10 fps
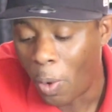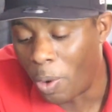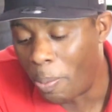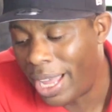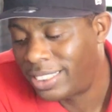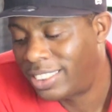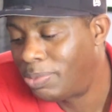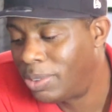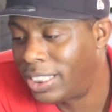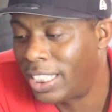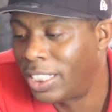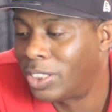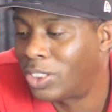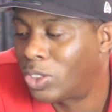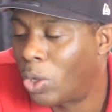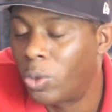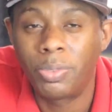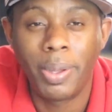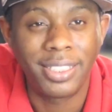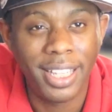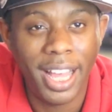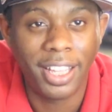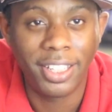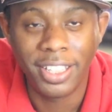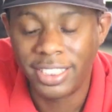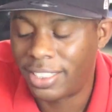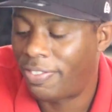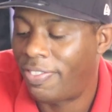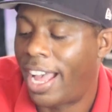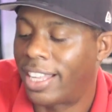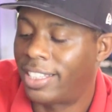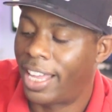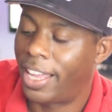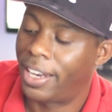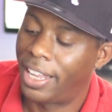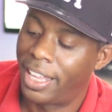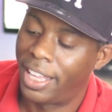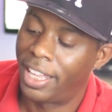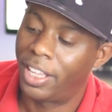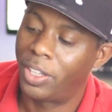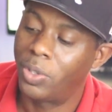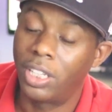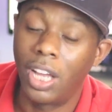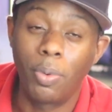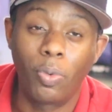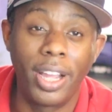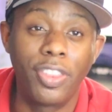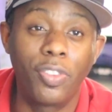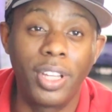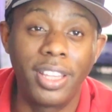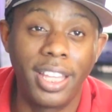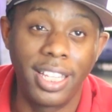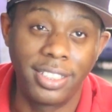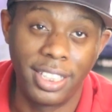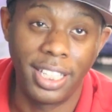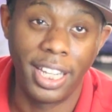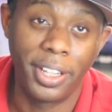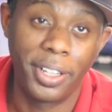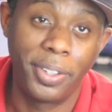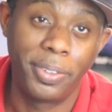What makes this machine so spectacular is the fact that you can upgrade 3 things in here.